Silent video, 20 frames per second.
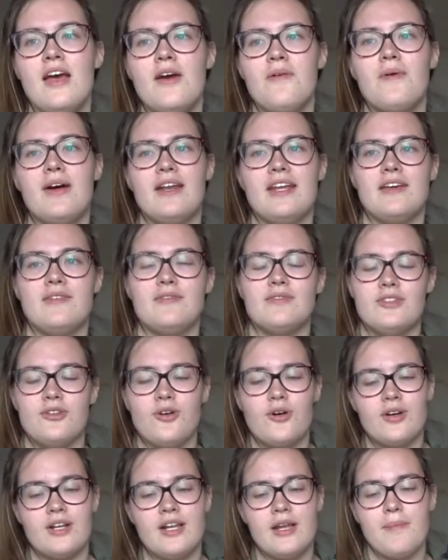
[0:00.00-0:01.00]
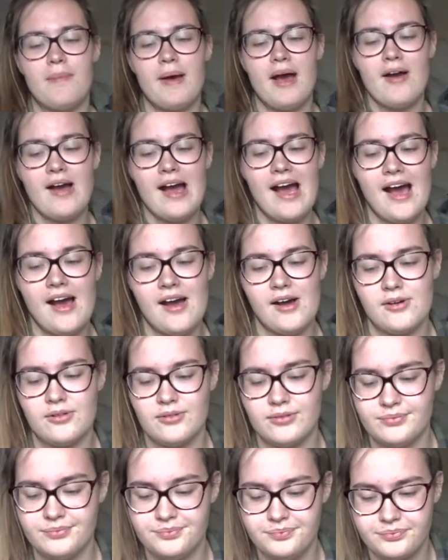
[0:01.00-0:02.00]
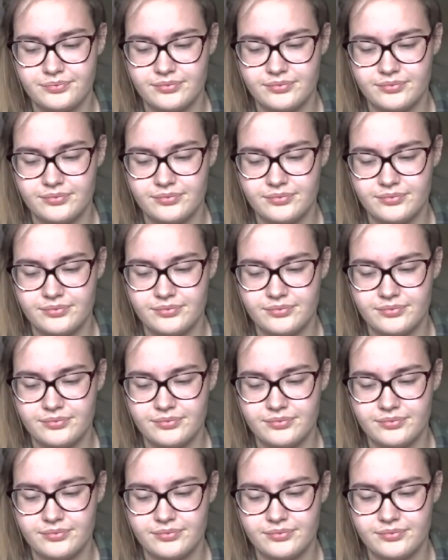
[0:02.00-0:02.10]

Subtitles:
when he was talking about how